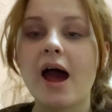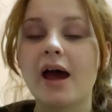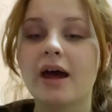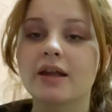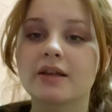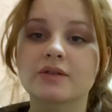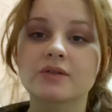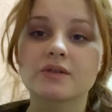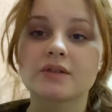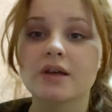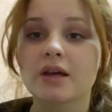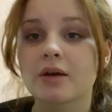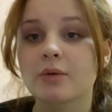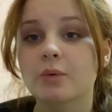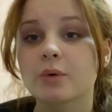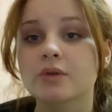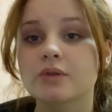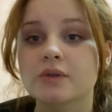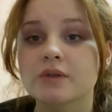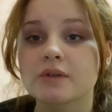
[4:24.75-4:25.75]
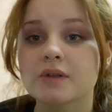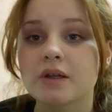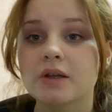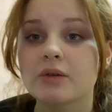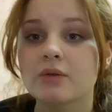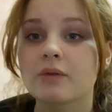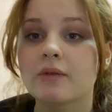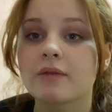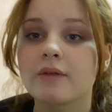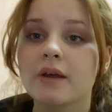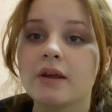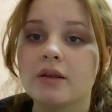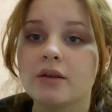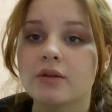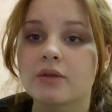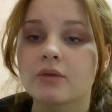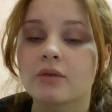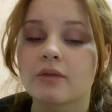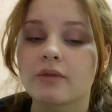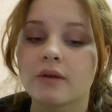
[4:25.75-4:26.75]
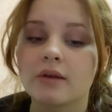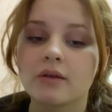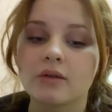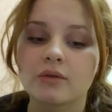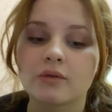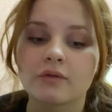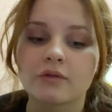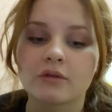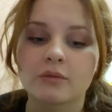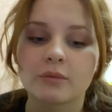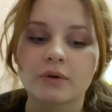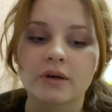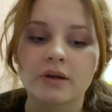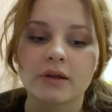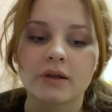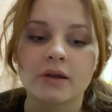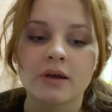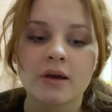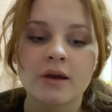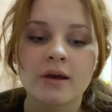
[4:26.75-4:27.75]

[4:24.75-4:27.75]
and today I want to say you thank you, thank you for my,